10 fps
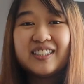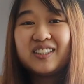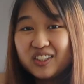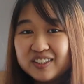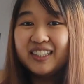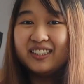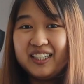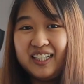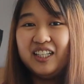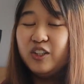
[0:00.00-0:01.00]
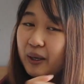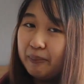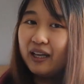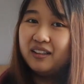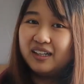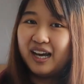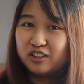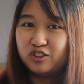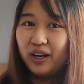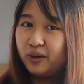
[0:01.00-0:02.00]
the certainty, you can pay a little
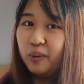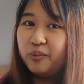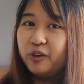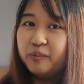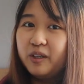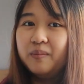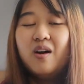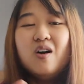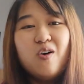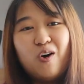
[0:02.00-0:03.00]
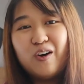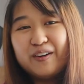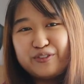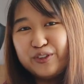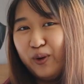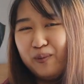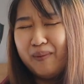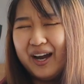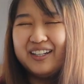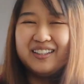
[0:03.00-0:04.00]
extra and go premium, or if you
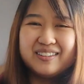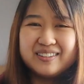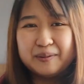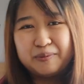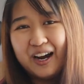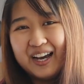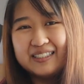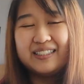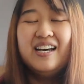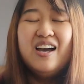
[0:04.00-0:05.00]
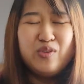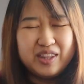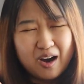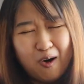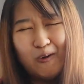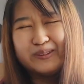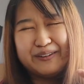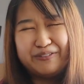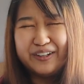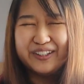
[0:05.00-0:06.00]
don't mind a little surprise, with the hopes
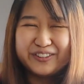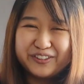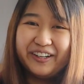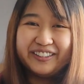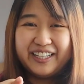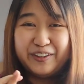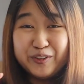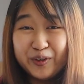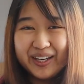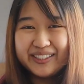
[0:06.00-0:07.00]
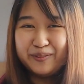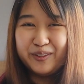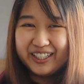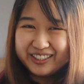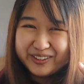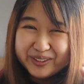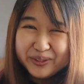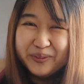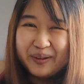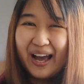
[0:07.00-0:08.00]
and fingers crossed that you don't get somewhere that's
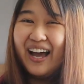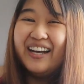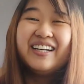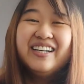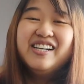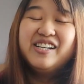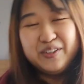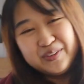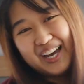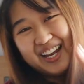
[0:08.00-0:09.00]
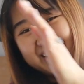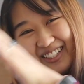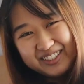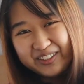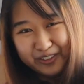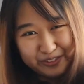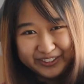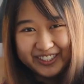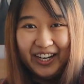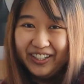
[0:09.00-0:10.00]
too bad, you then go
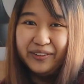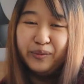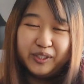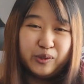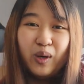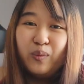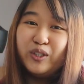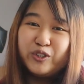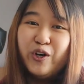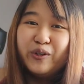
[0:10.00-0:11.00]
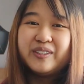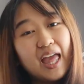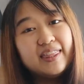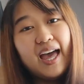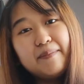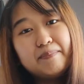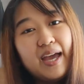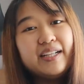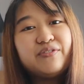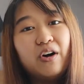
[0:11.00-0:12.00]
for standard, which is what we chose. And that
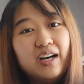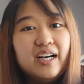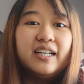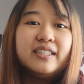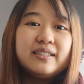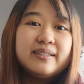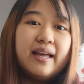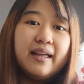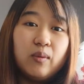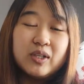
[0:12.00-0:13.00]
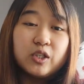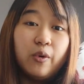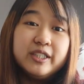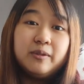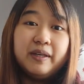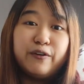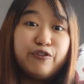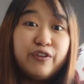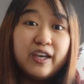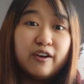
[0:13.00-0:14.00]
meant for us, it was going to be a
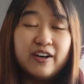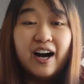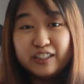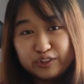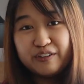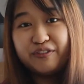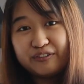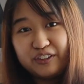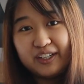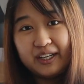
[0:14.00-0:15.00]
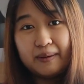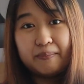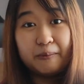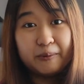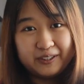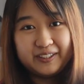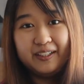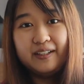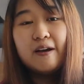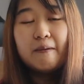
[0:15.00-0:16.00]
fee of 150 ringgit per
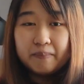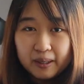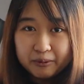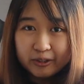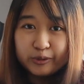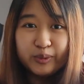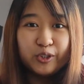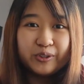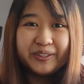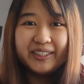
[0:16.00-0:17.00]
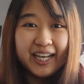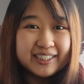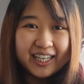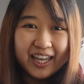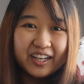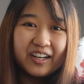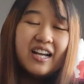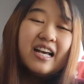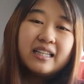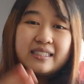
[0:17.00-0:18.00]
person, but because we chose to stay
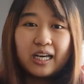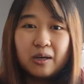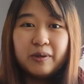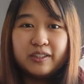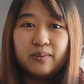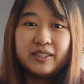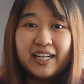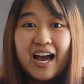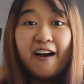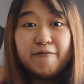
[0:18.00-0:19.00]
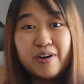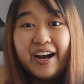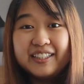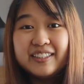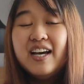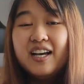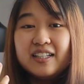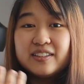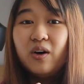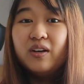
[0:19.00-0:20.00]
together, the second person was at half price.
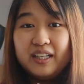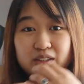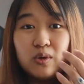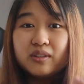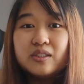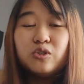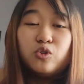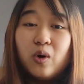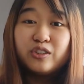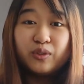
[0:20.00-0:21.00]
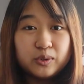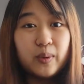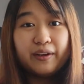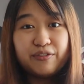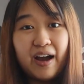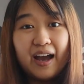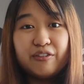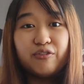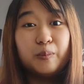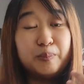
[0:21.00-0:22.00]
So it totaled to
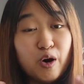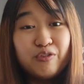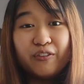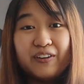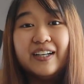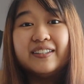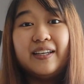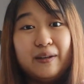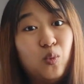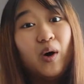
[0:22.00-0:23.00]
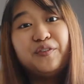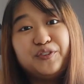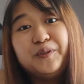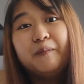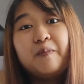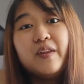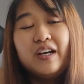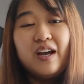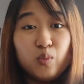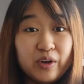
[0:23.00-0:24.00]
225 for both of us in one room,
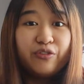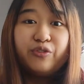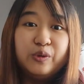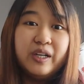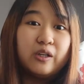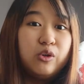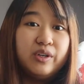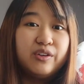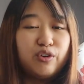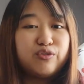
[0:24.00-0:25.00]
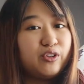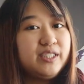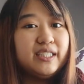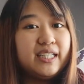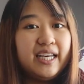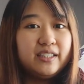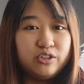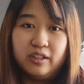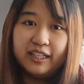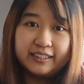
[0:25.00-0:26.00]
with food included for 14 days
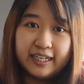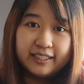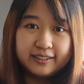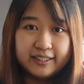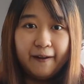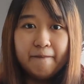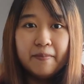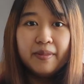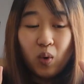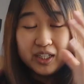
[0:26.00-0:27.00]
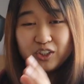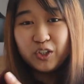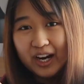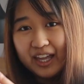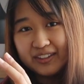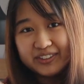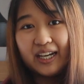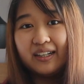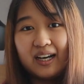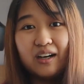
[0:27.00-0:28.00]
throughout the entire stay. Once you're at the
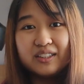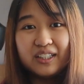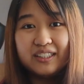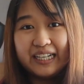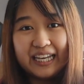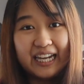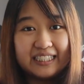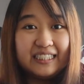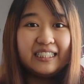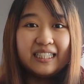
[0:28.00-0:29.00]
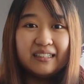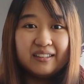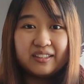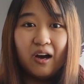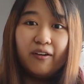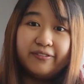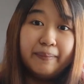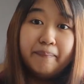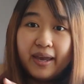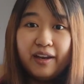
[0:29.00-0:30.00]
standard counter, they get the details of
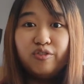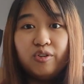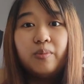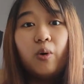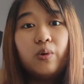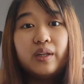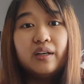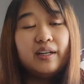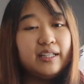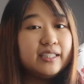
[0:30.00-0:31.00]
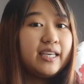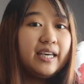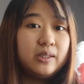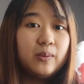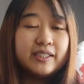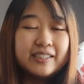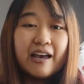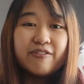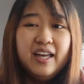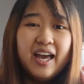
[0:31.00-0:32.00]
the main room holder. In this case, it was
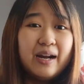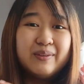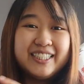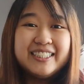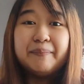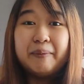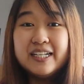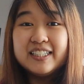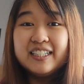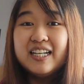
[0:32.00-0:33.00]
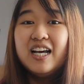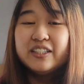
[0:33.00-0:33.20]
Seth, and I was his dependent.